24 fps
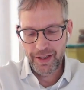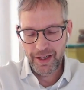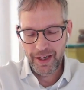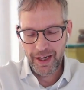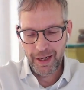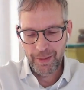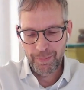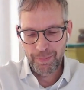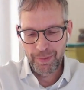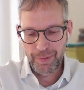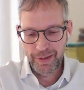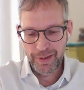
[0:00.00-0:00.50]

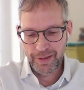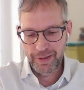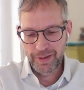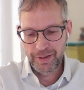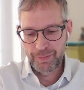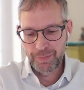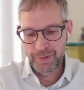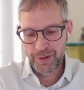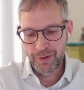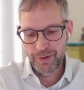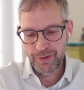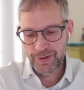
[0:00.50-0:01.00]
applicant,
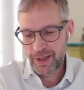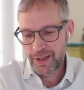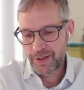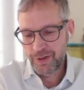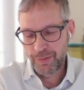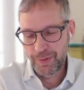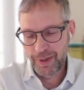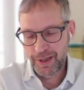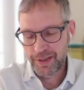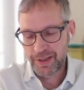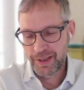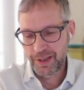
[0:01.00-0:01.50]
because
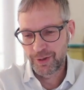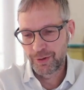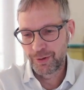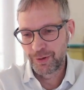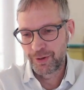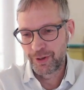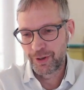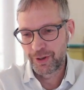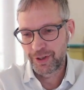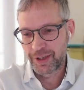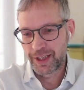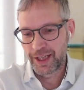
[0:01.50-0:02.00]
otherwise he could
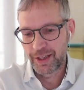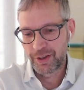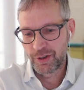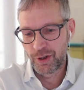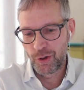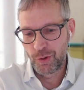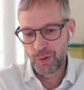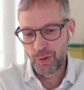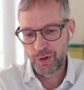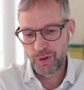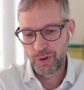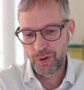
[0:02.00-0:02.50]
not get
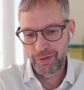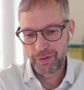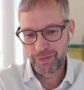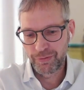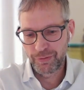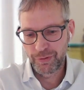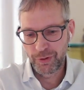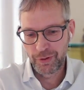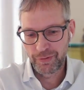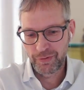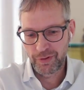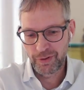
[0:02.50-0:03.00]
hold of
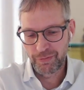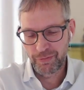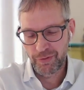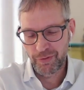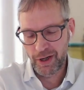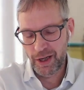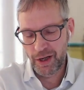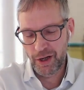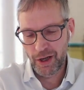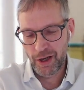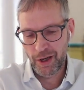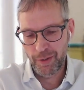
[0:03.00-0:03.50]
the
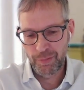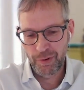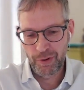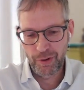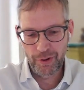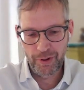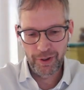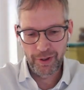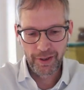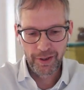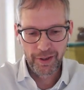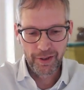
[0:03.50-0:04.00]
file
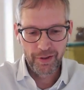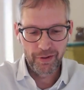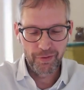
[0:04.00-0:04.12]
number,